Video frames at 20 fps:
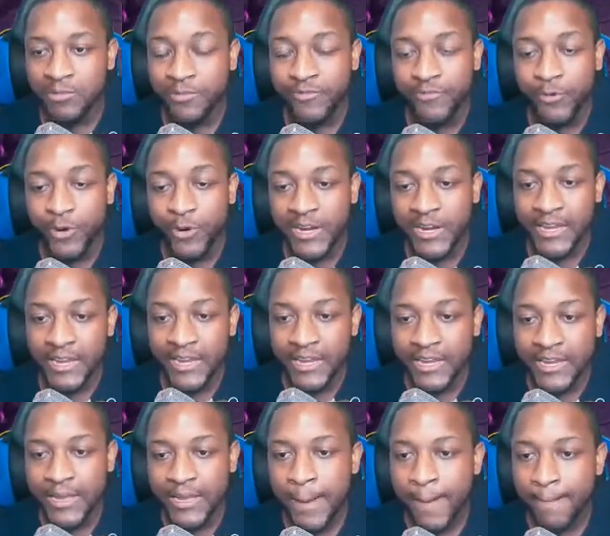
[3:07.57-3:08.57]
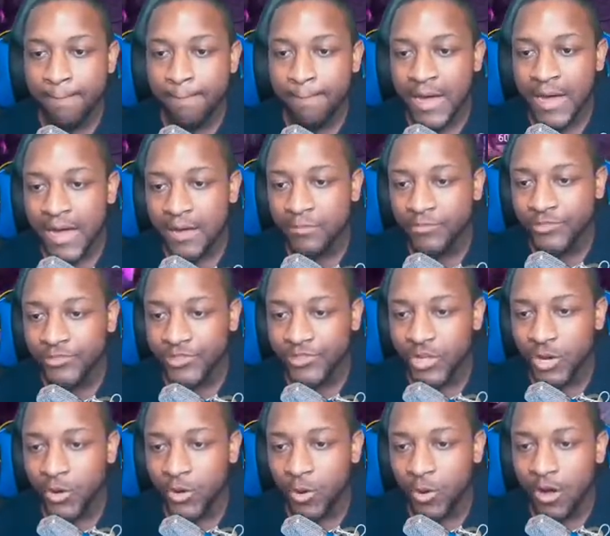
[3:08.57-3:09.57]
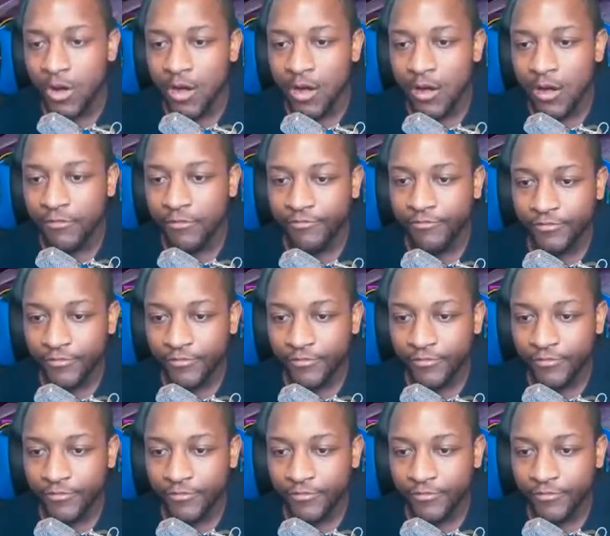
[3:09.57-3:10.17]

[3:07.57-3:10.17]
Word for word: before any bombs go off.